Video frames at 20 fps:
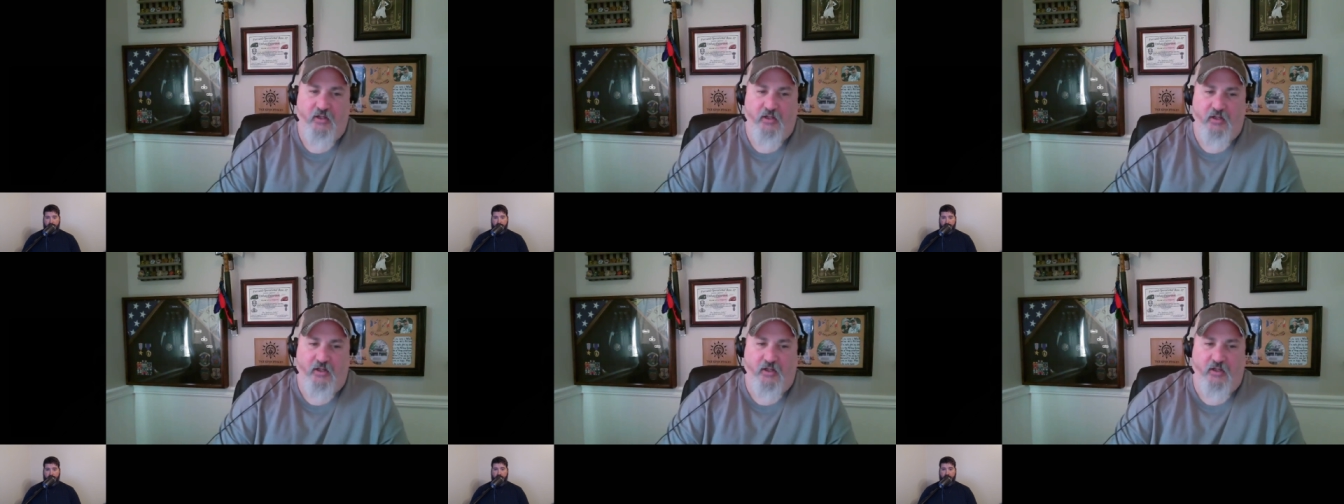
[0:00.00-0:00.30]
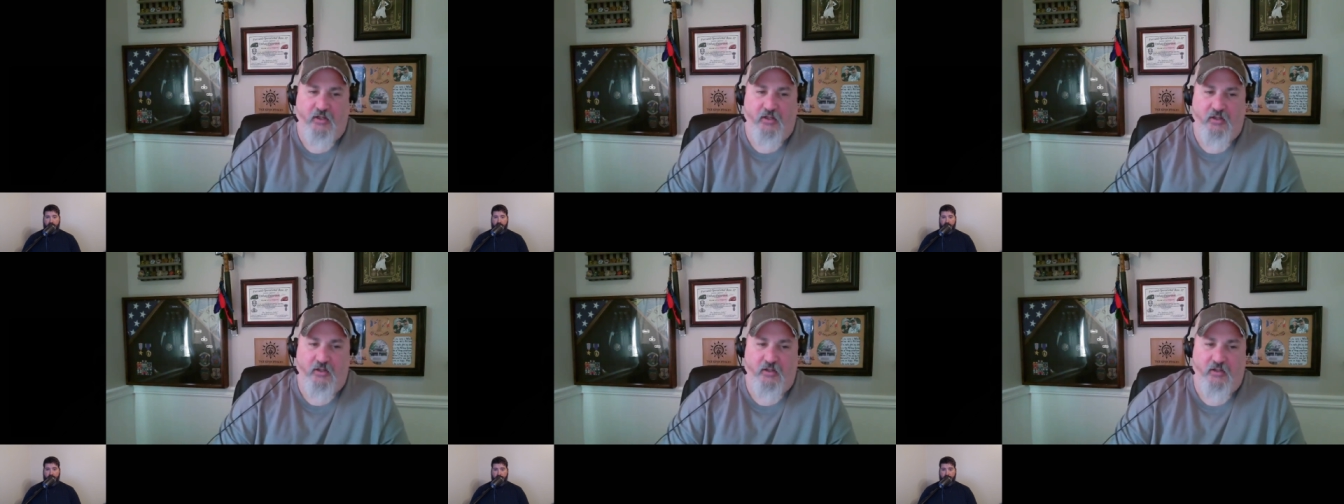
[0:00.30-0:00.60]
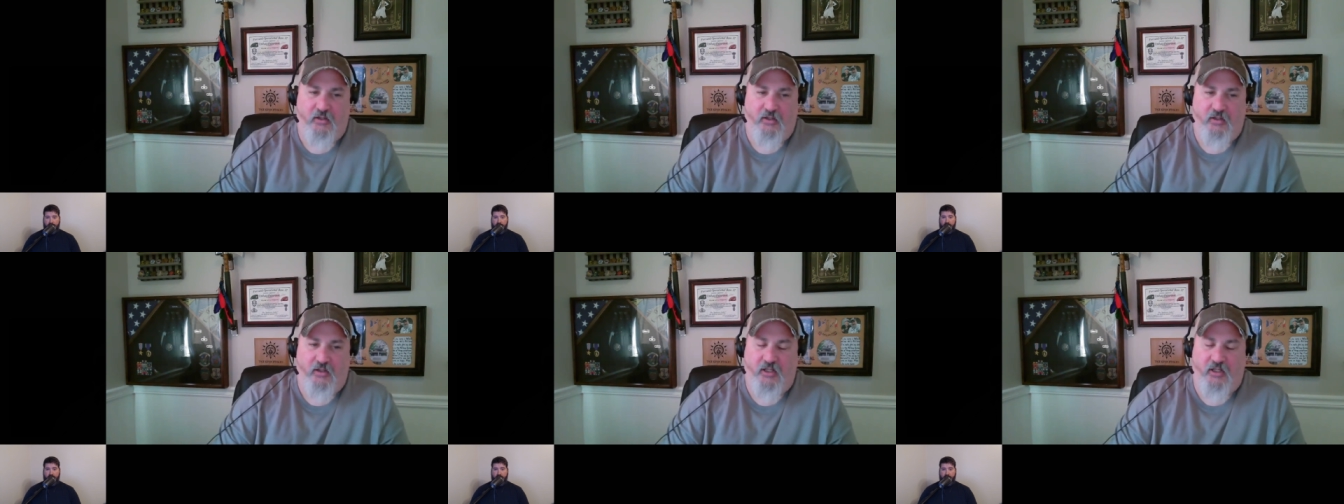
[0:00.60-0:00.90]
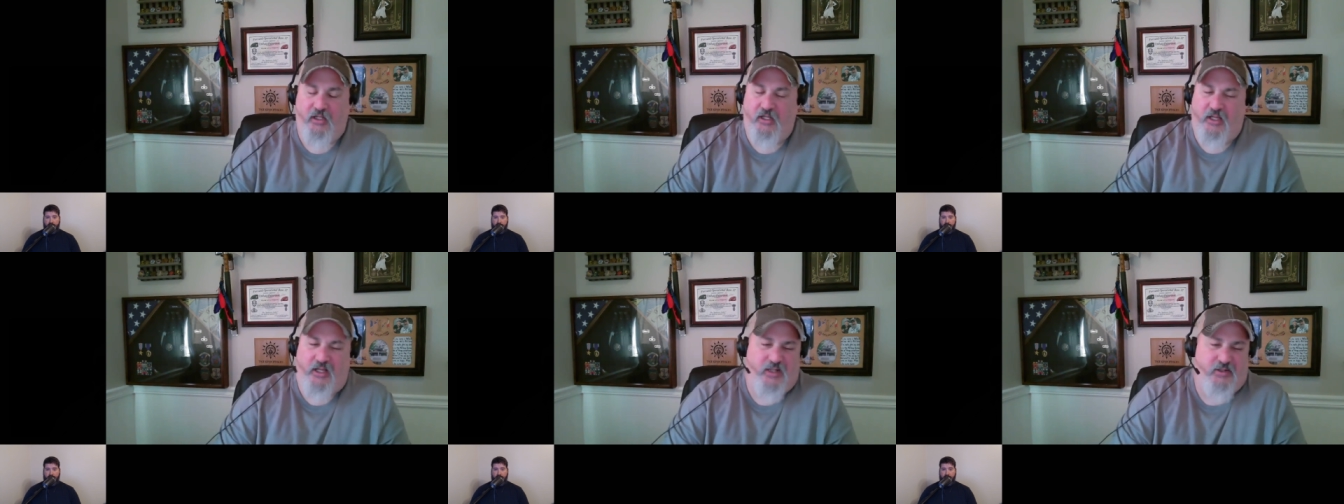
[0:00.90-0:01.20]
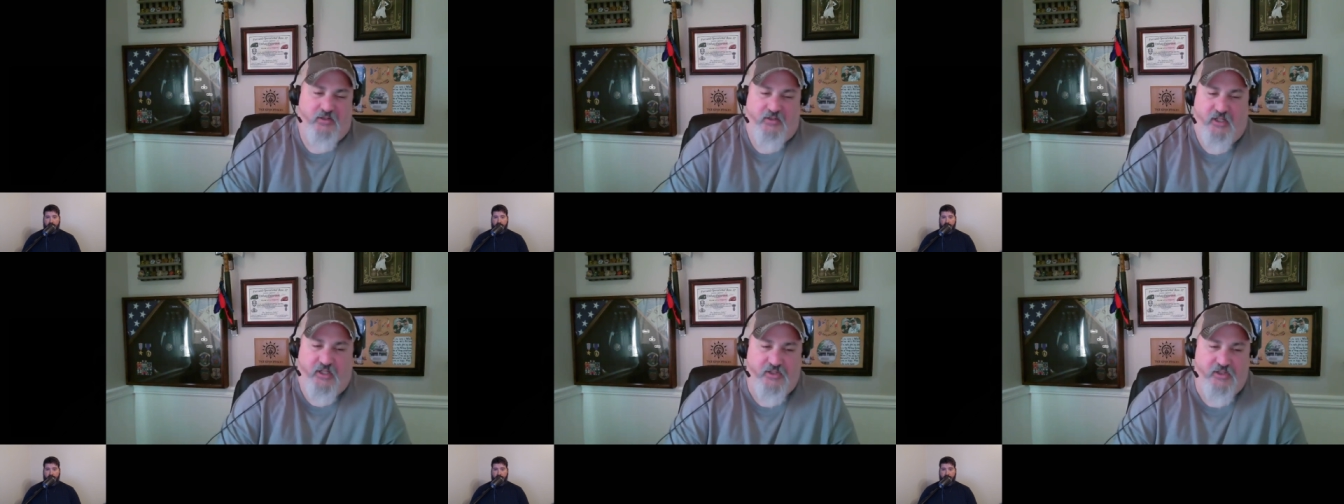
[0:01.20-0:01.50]
Uh, and I had,
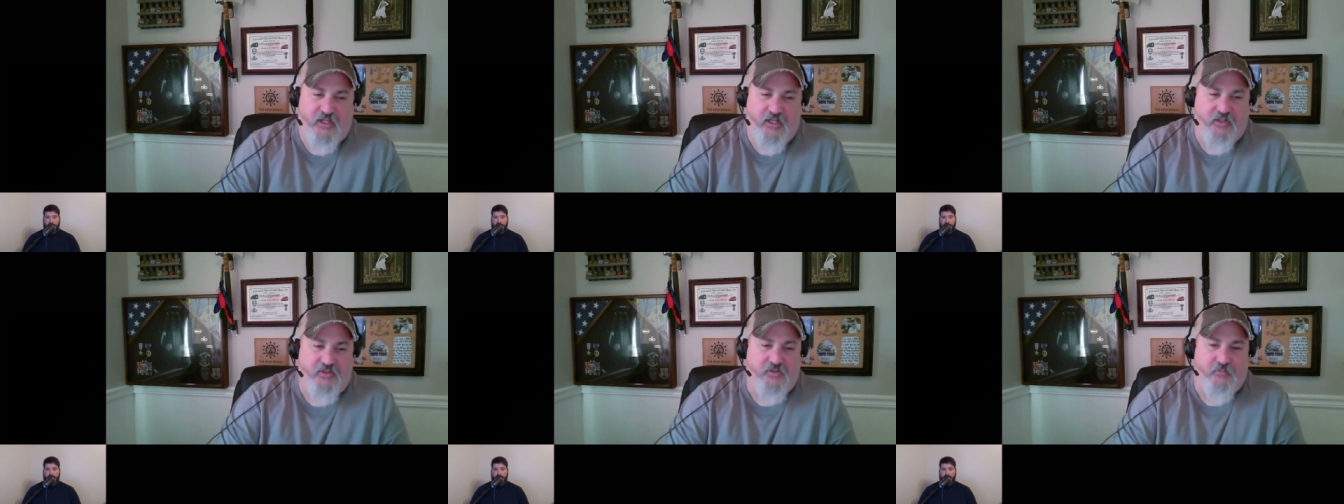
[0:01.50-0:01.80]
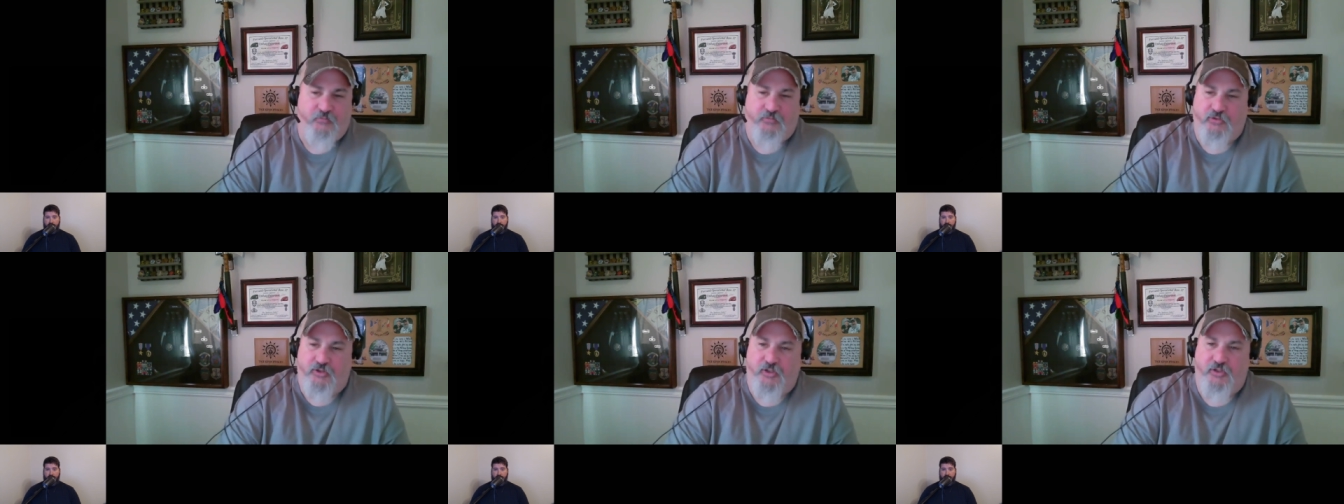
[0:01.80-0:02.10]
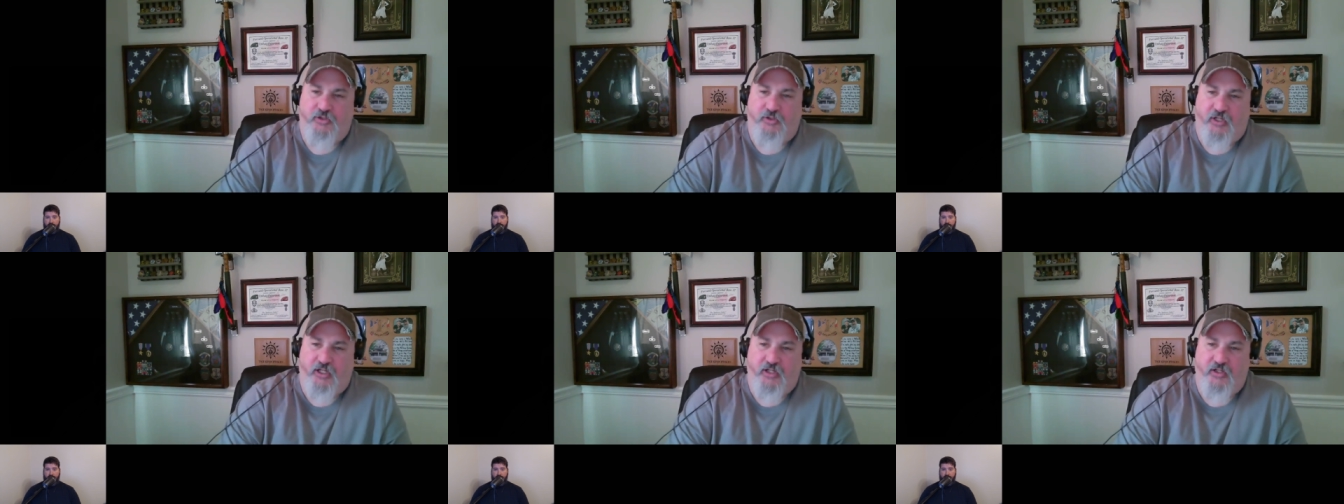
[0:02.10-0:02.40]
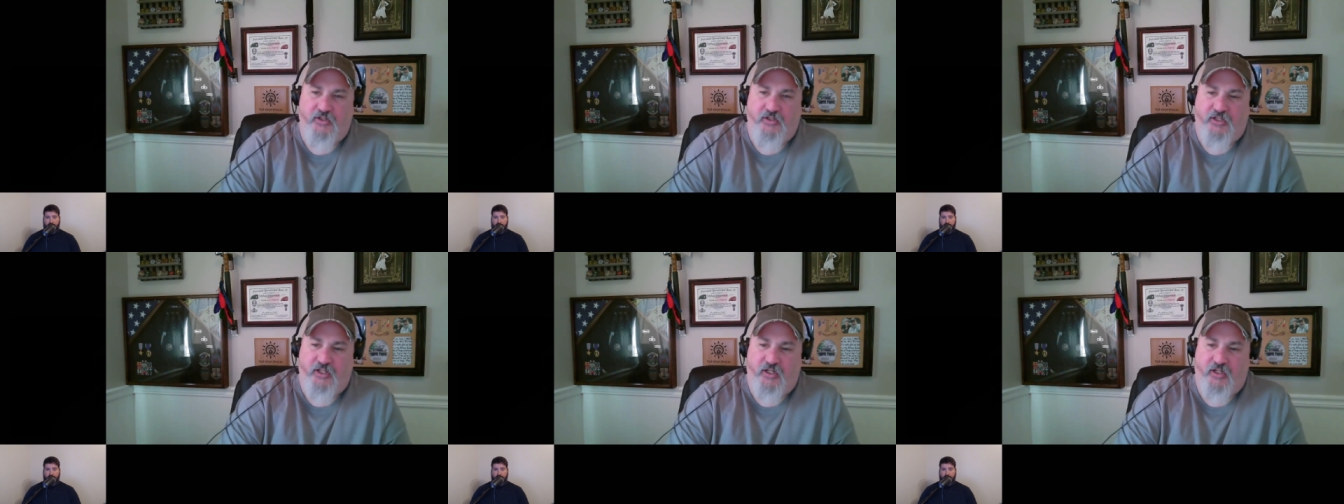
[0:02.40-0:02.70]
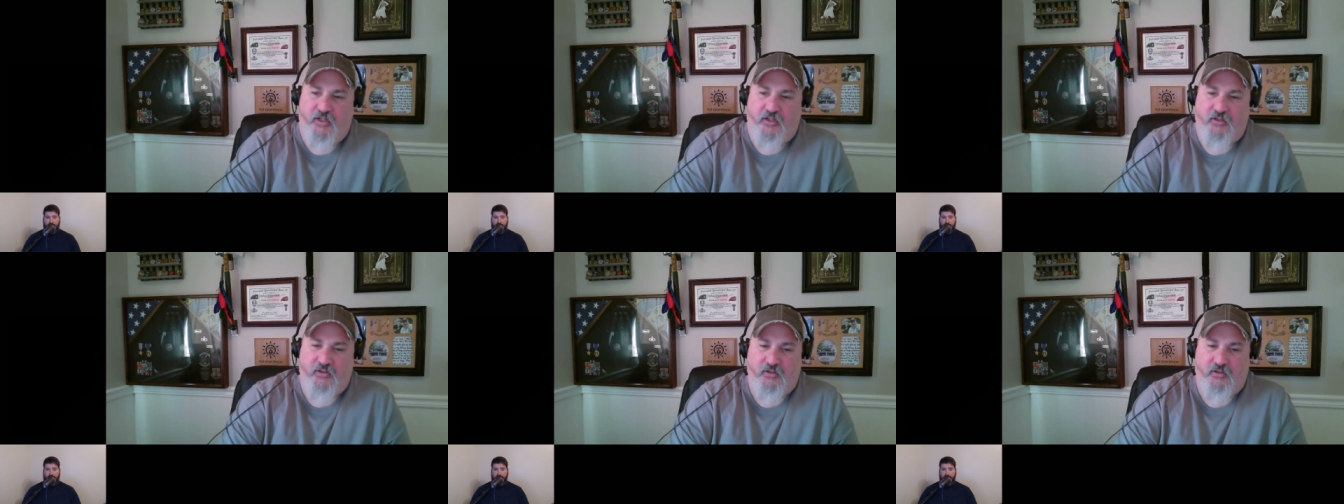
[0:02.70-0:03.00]
I just had some good trainers
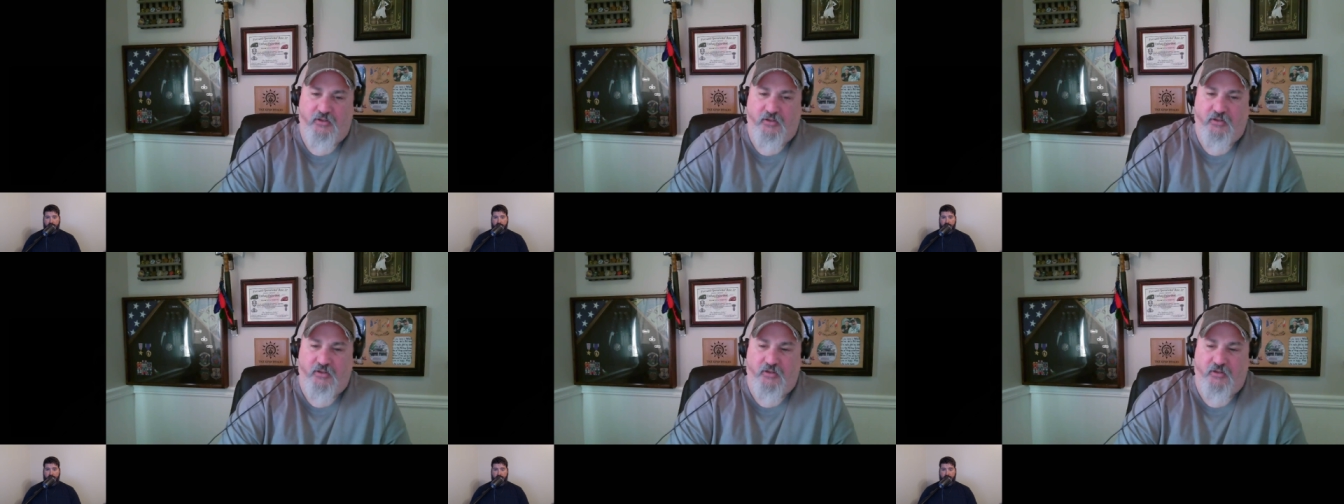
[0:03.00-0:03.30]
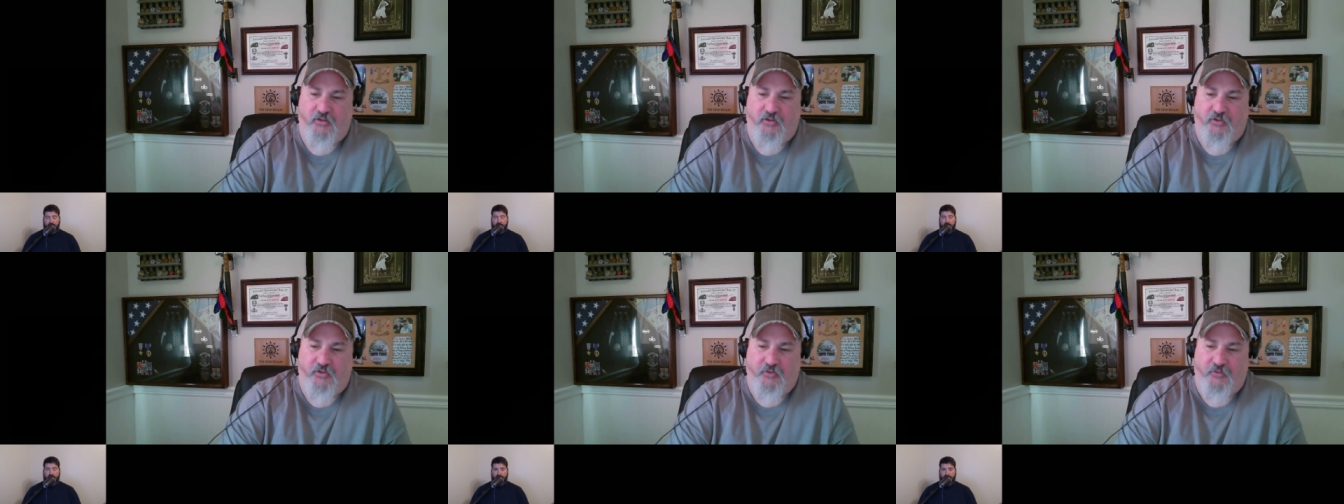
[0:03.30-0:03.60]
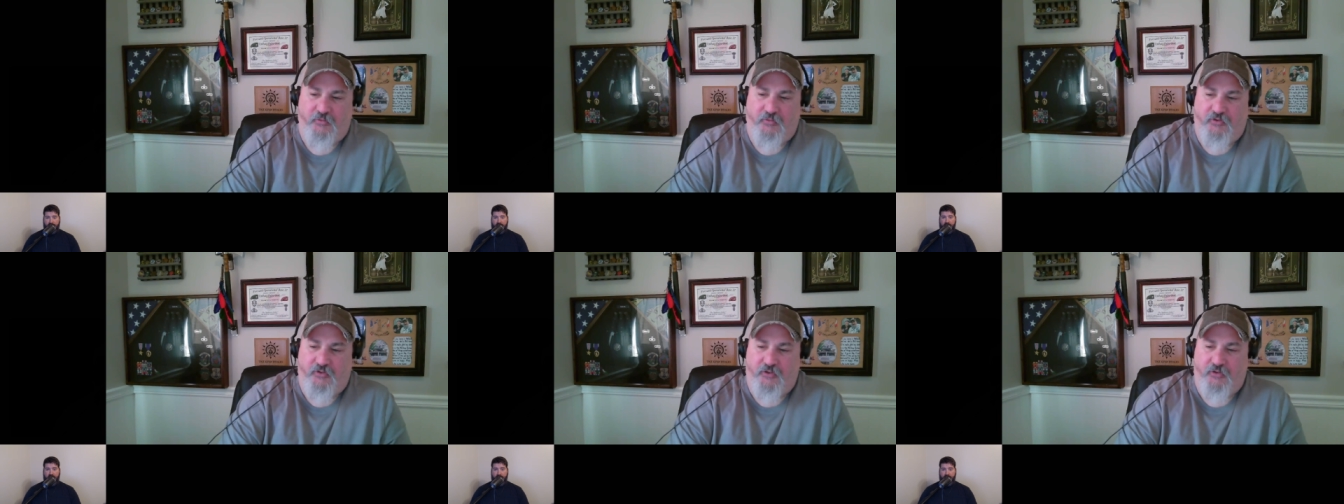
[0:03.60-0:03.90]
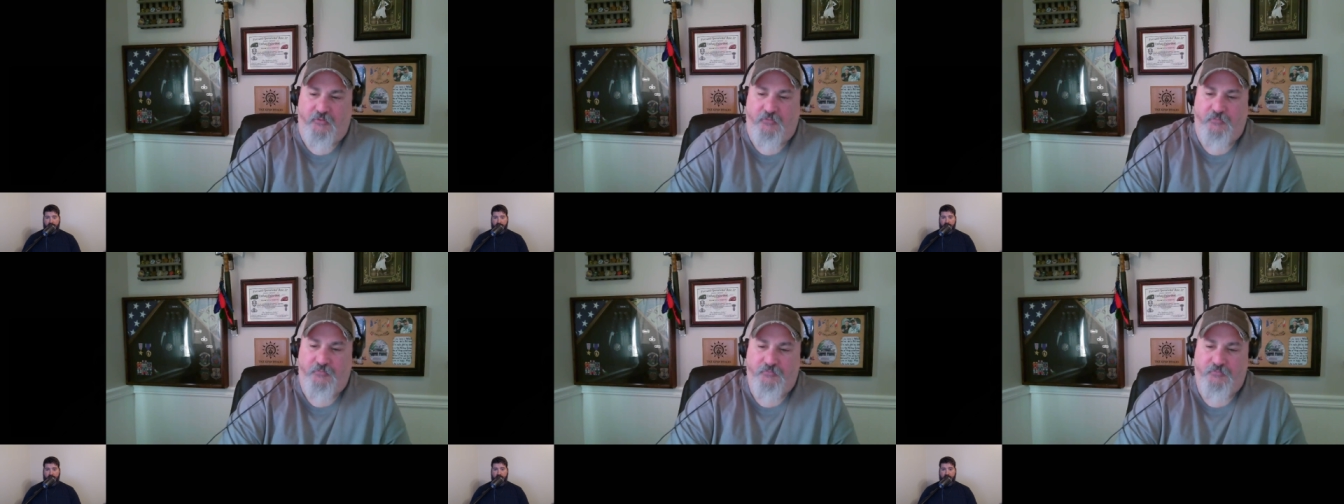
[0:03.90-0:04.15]
there uh, yeah. too. So